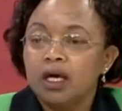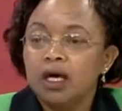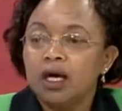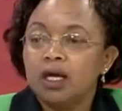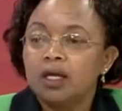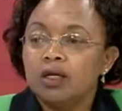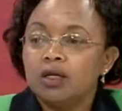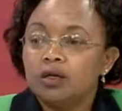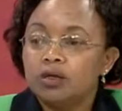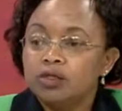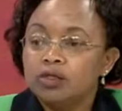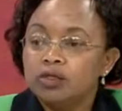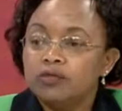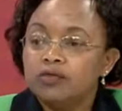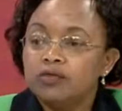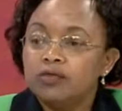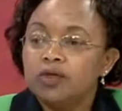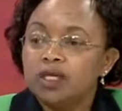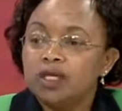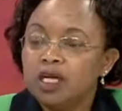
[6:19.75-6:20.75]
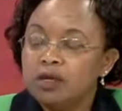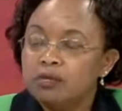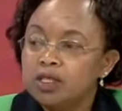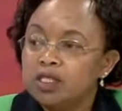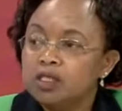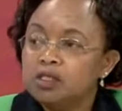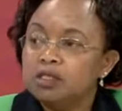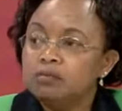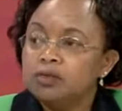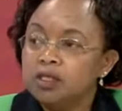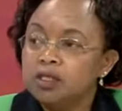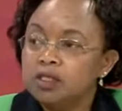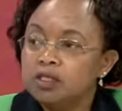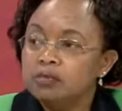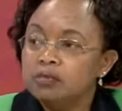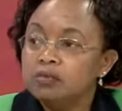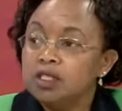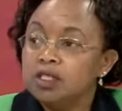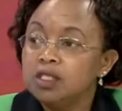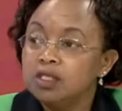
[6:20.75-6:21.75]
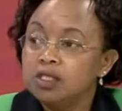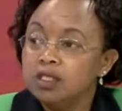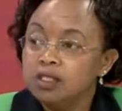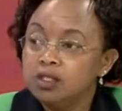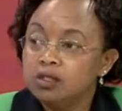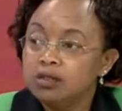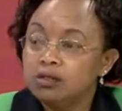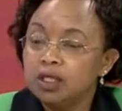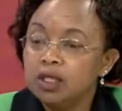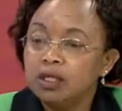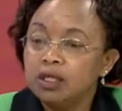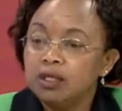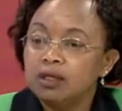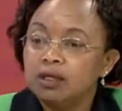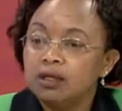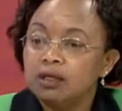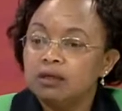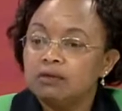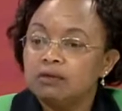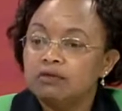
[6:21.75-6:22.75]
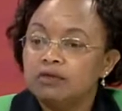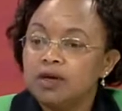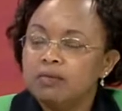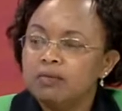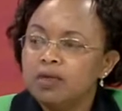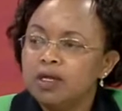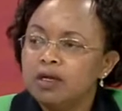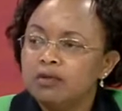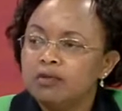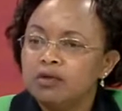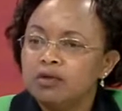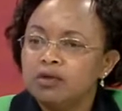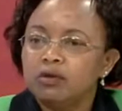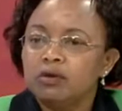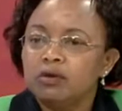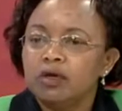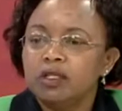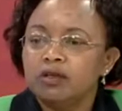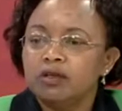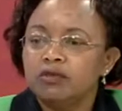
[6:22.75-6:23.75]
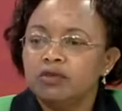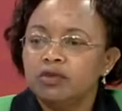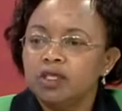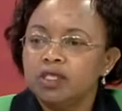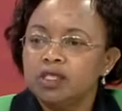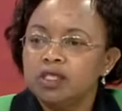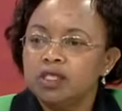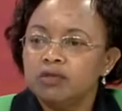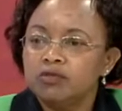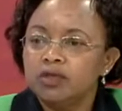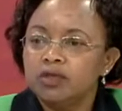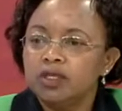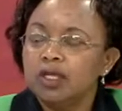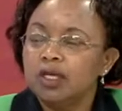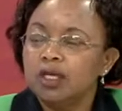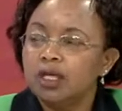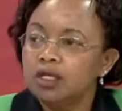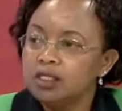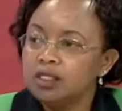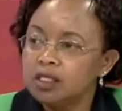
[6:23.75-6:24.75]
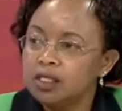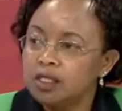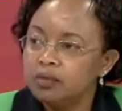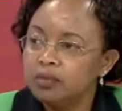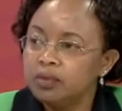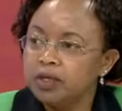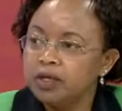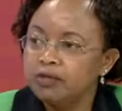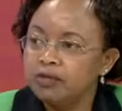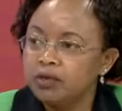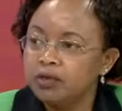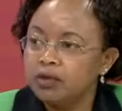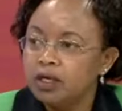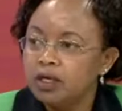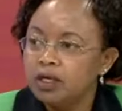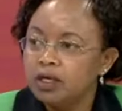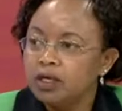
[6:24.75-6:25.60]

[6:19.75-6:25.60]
and also for climate change mitigation at the farm level or at the forest level, in the landscape level.